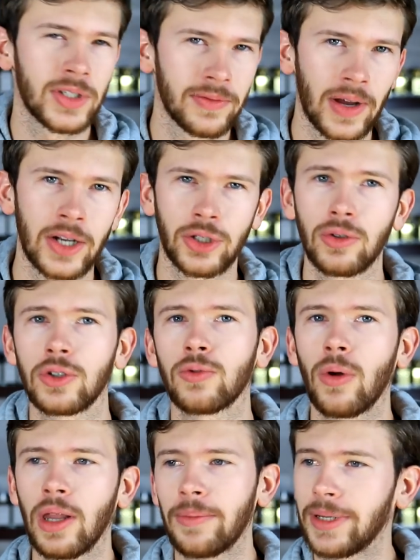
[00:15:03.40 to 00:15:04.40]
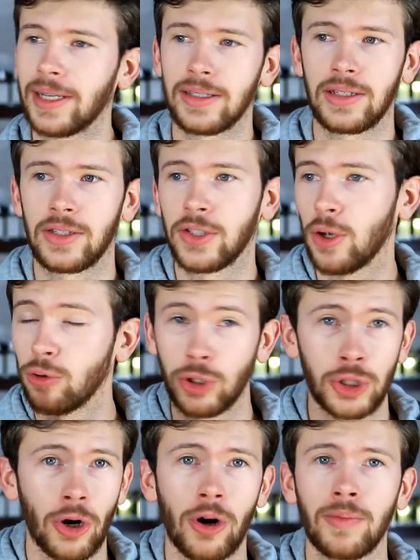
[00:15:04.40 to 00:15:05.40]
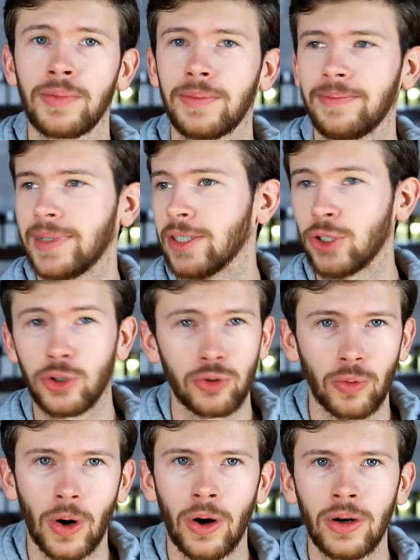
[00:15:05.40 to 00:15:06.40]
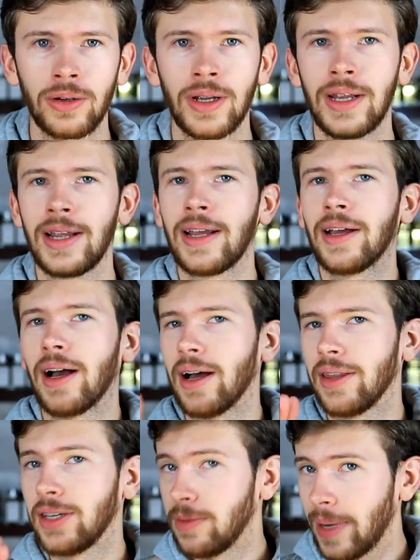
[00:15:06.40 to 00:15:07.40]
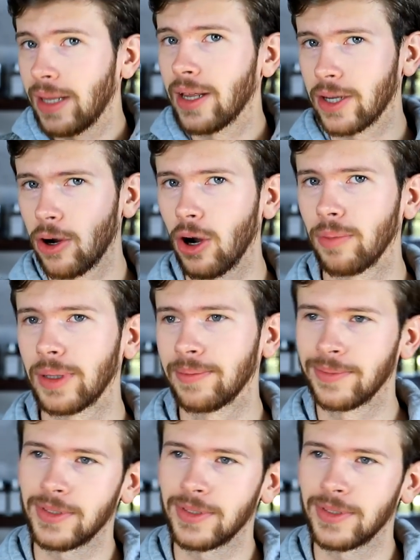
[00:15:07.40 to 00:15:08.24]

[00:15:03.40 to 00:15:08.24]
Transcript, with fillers: Sauvage Eau de Toilette because it's so sharp and strong, uh, then you may like Carbon.